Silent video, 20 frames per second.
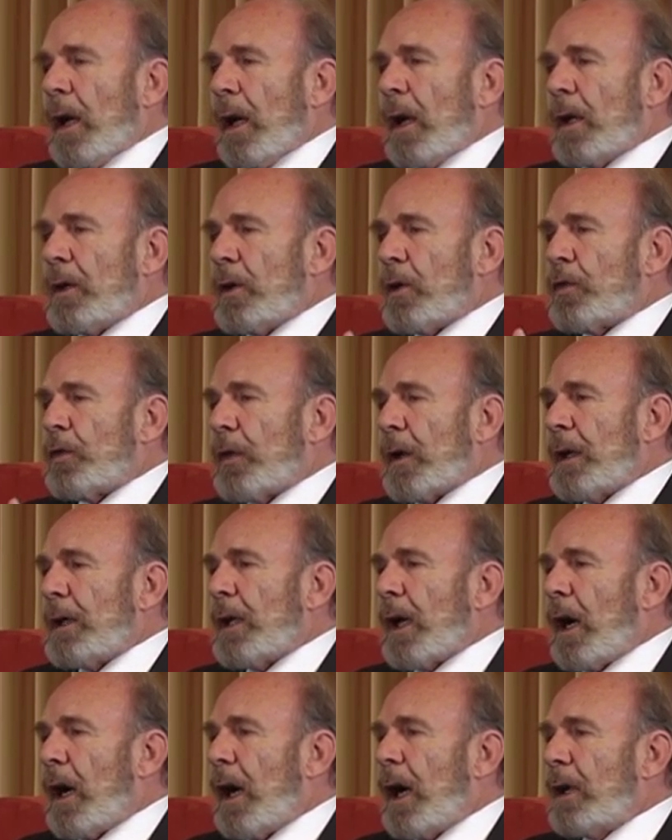and you'll find
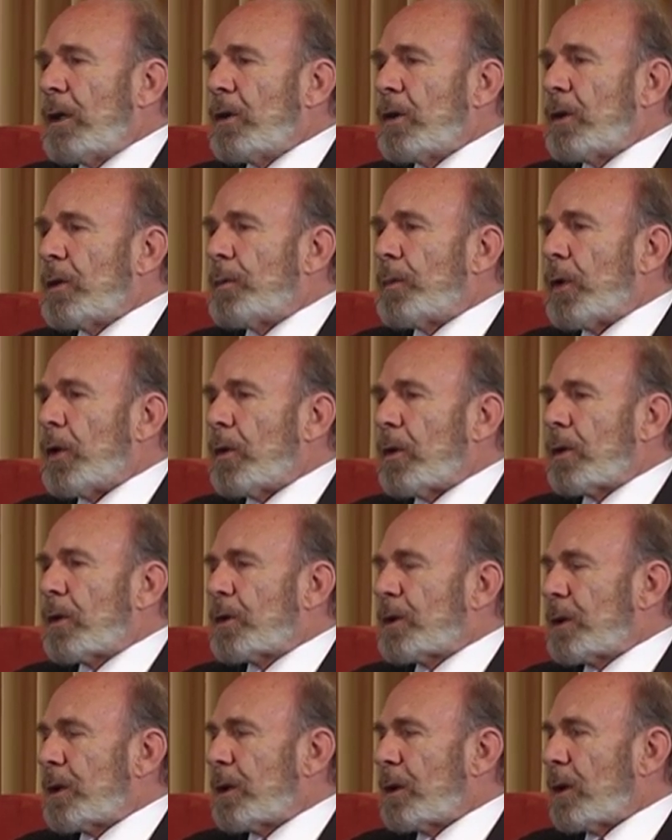100
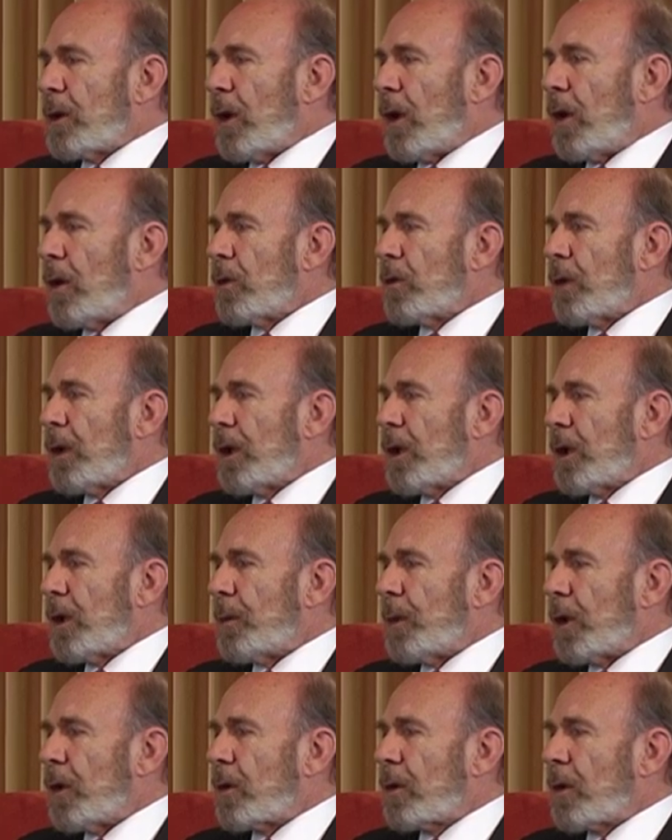books all written
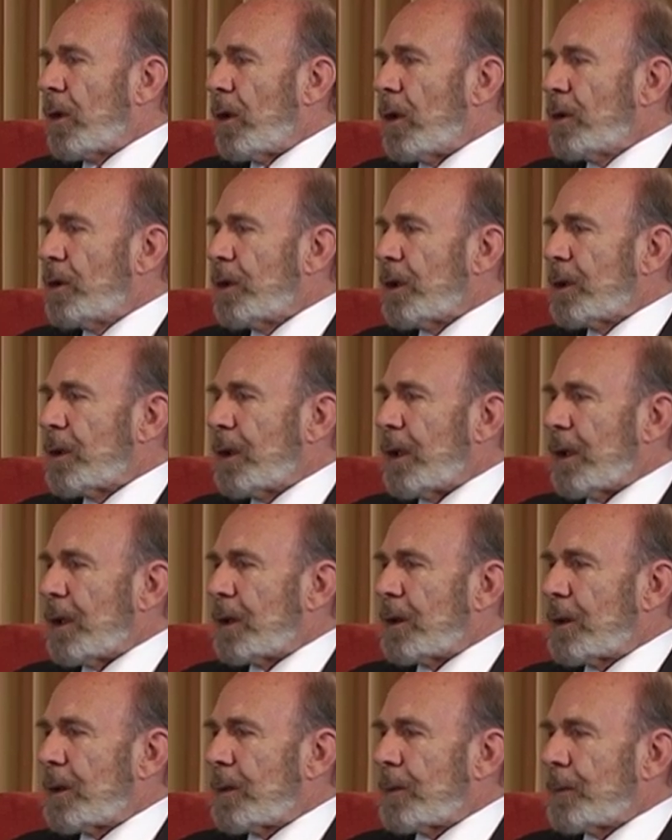about
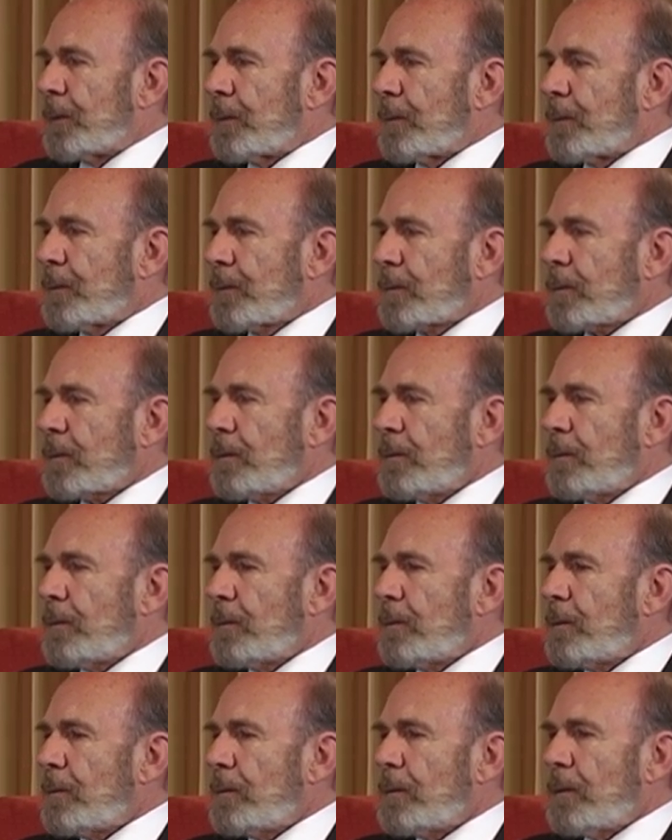consciousness.
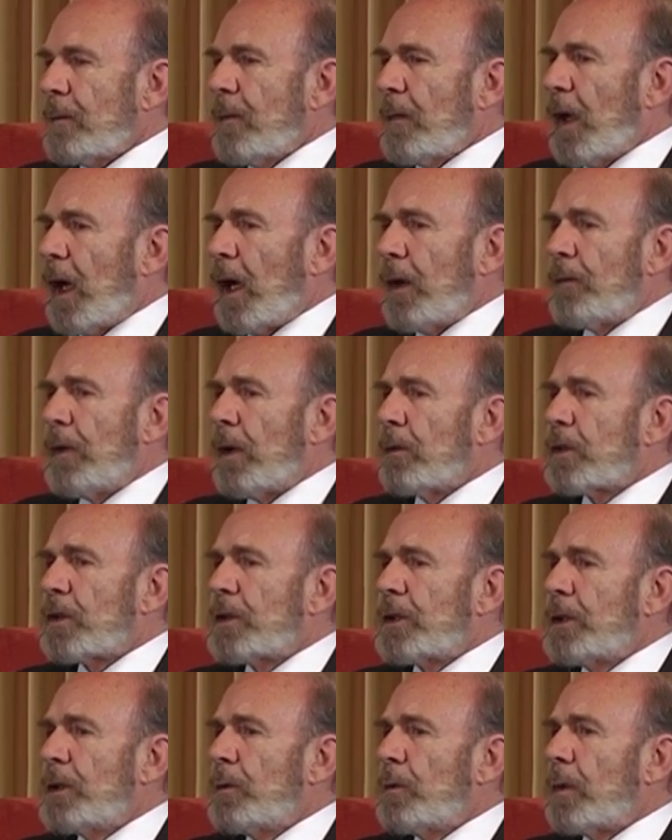I've never
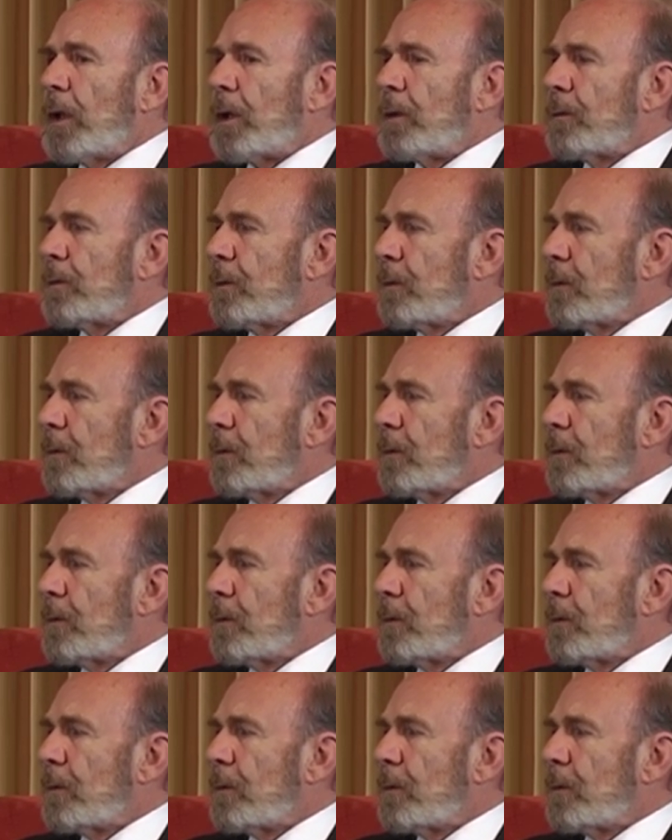seen one.